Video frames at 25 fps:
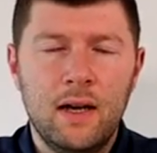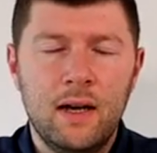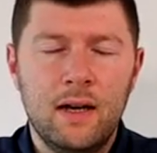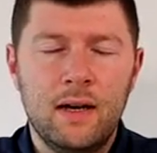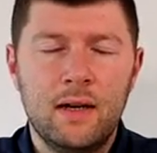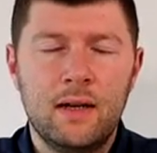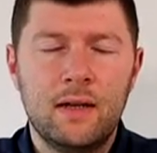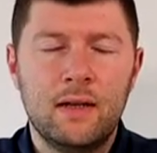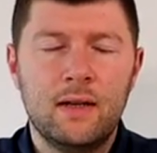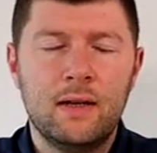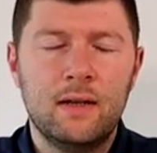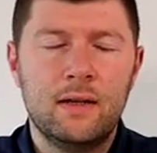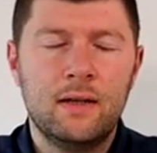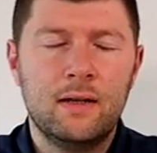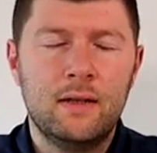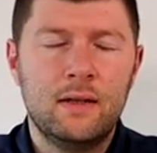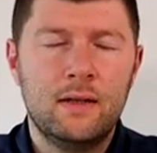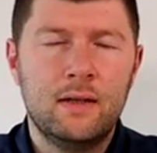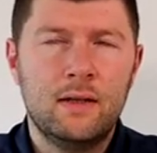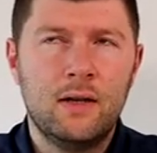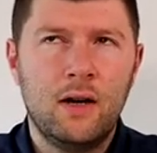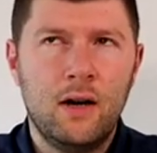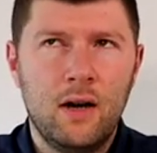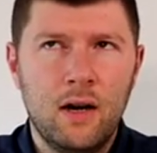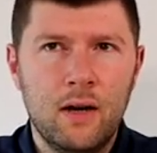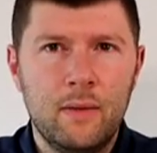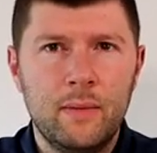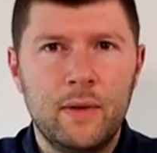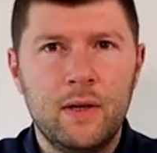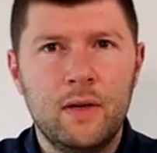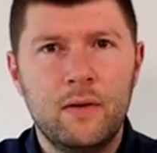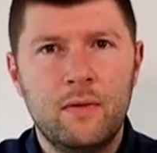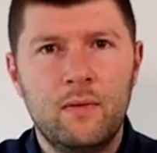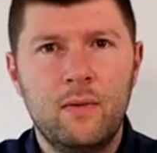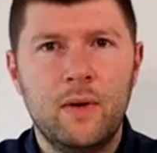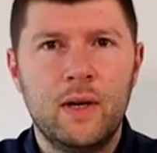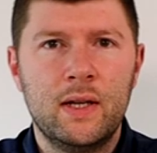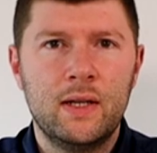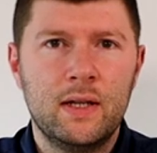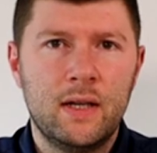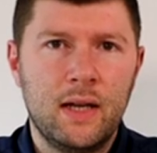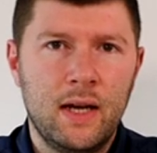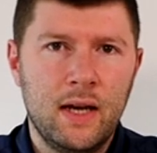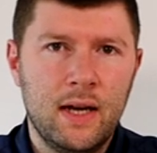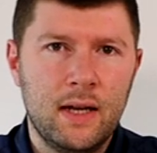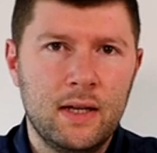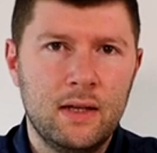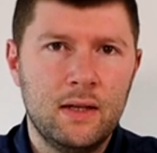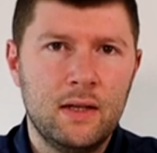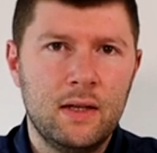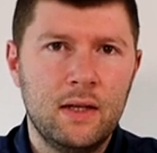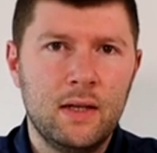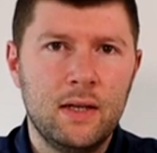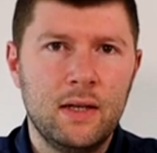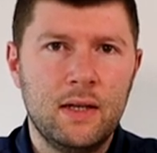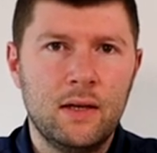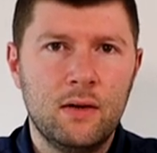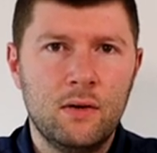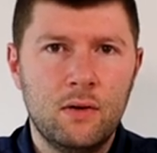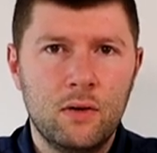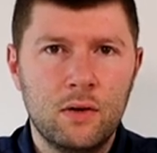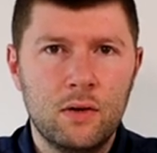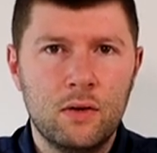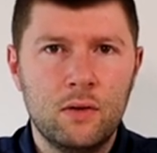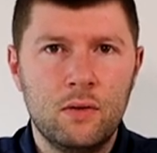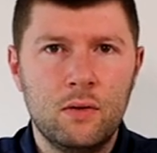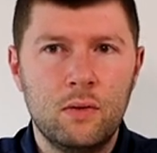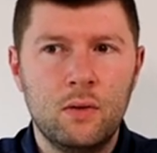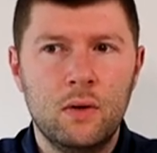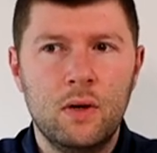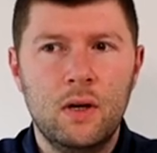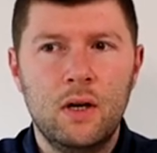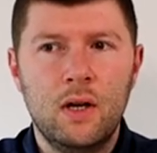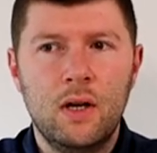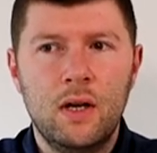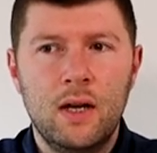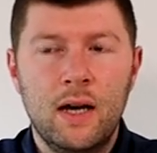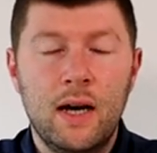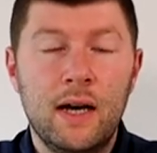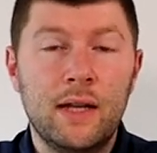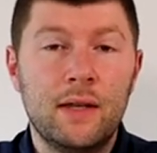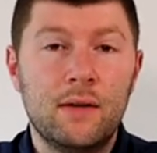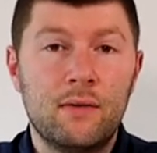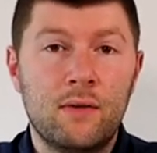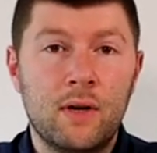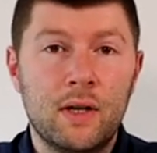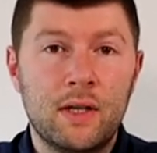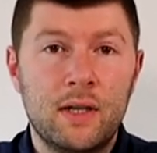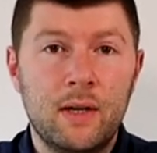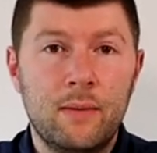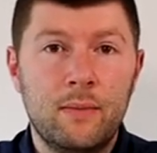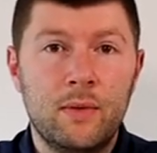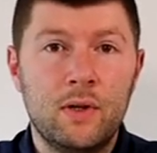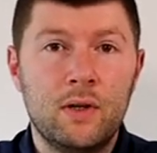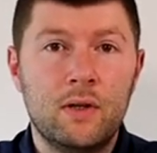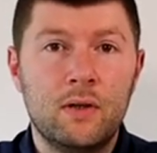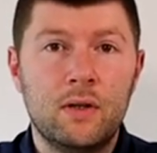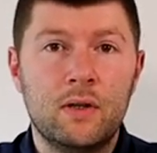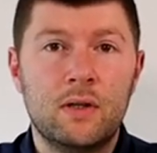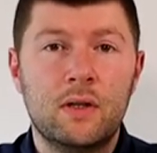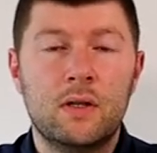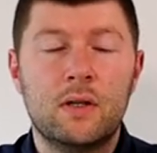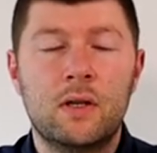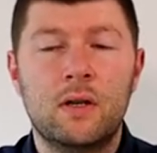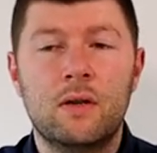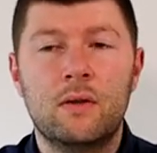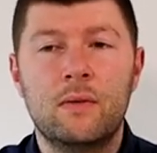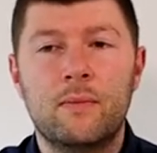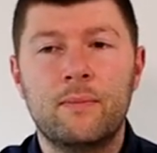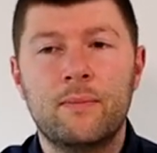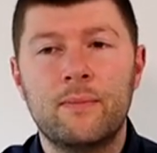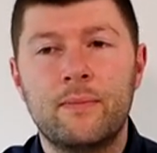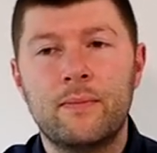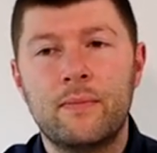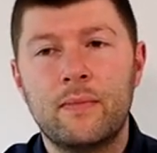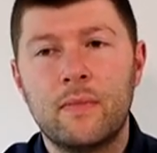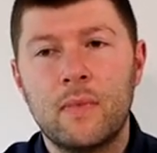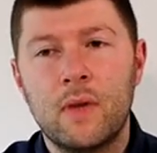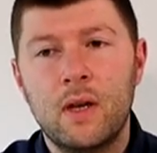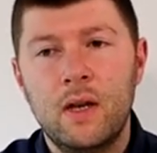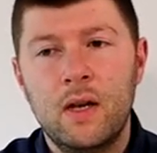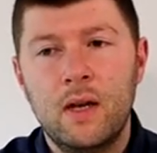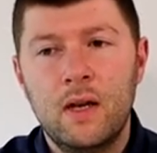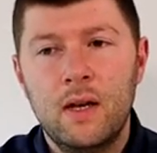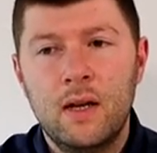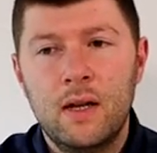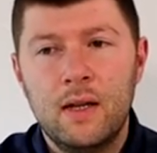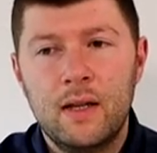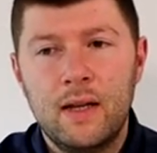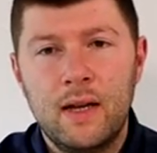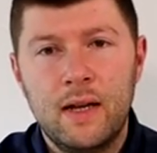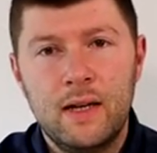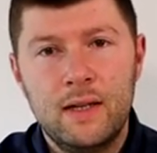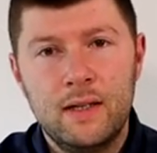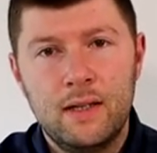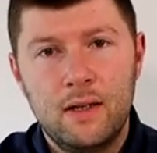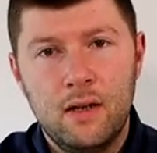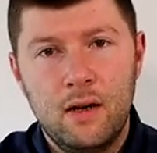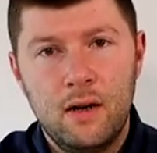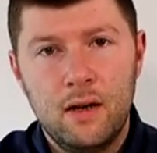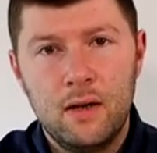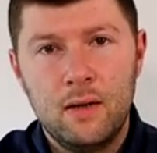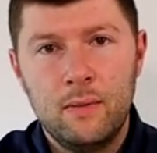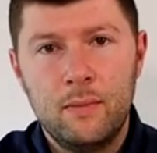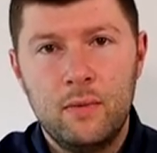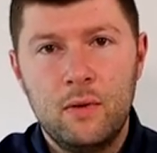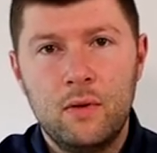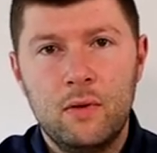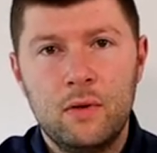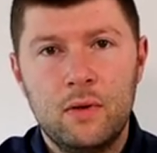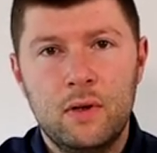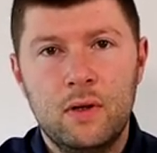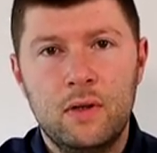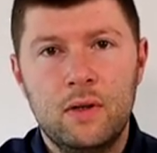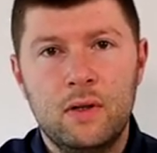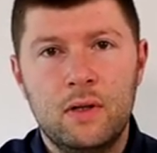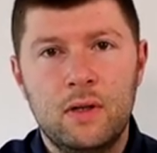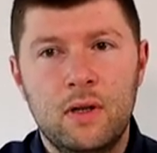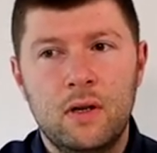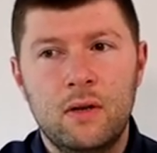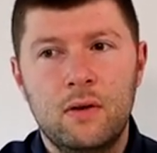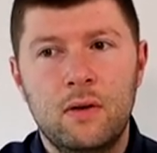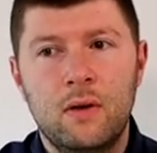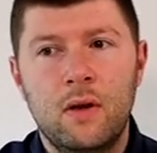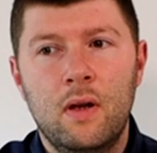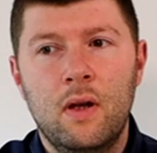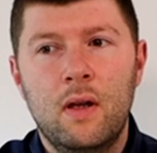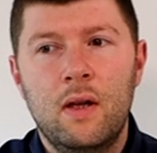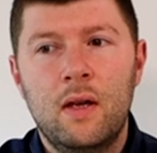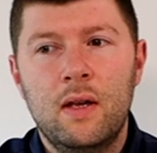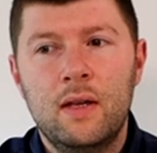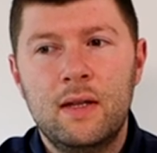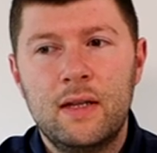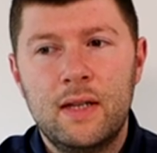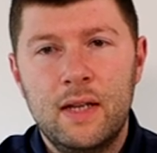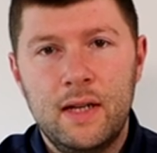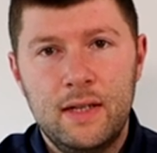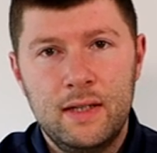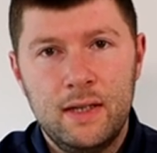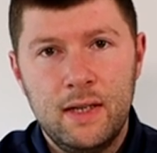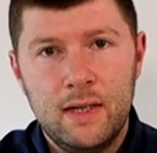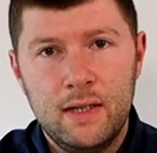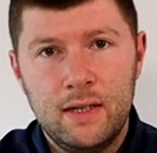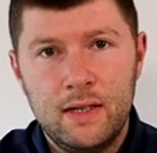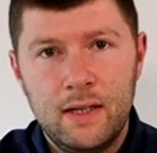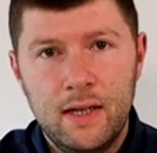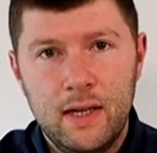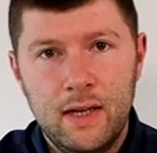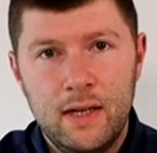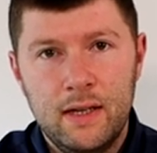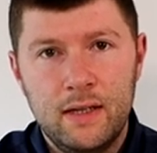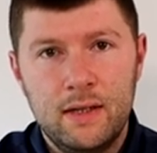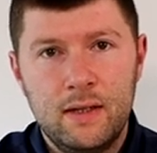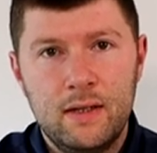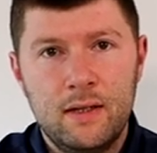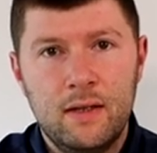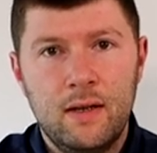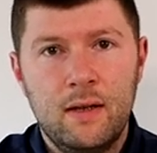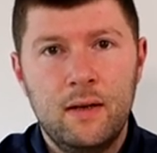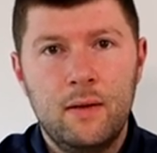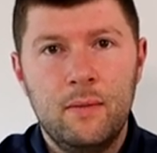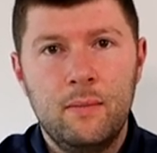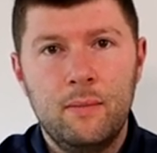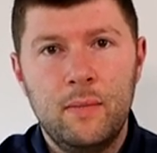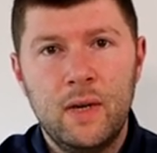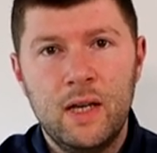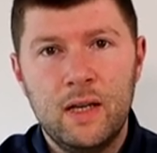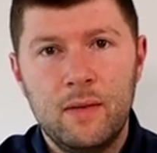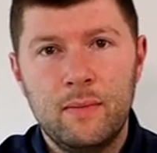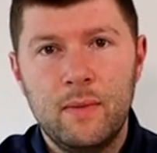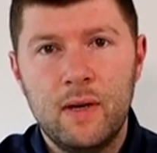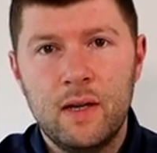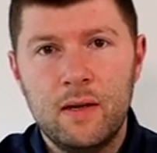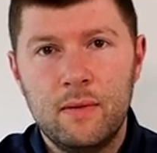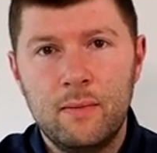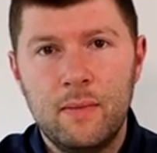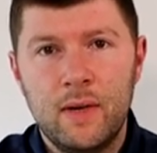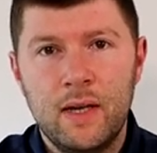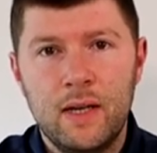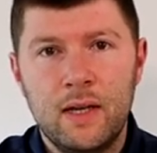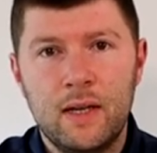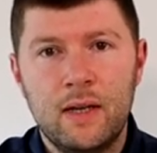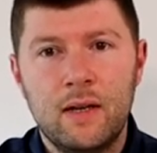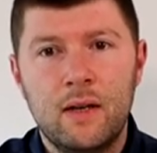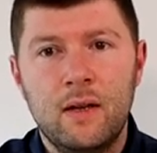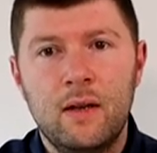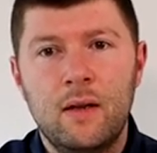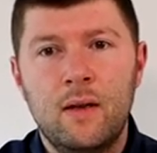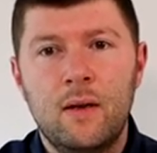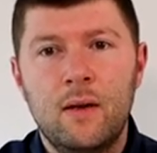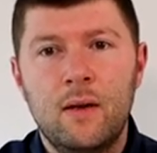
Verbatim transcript: and timing of when to add the oil at the right temperatures. So that is highly important. So test, test, test, make, make, make.